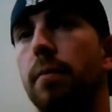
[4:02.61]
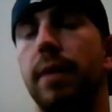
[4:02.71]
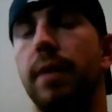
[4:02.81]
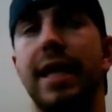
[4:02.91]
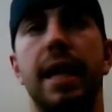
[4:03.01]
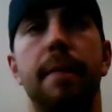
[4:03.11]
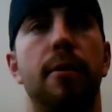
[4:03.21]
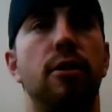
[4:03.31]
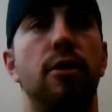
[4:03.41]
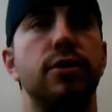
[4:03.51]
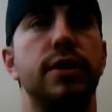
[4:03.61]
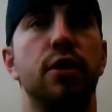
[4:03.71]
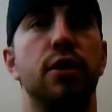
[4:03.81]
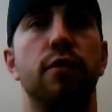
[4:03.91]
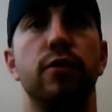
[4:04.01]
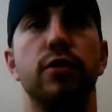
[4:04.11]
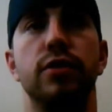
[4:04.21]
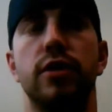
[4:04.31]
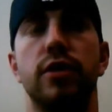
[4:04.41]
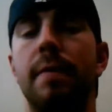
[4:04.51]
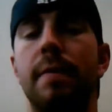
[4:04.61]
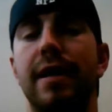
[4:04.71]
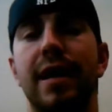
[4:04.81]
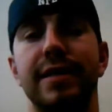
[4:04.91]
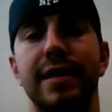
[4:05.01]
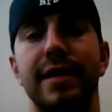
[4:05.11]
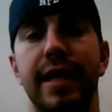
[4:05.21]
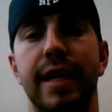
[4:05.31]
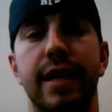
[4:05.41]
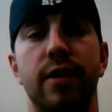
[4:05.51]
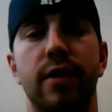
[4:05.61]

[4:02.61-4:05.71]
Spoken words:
Big Daddy Paul Steele versus Kamikaze Kid,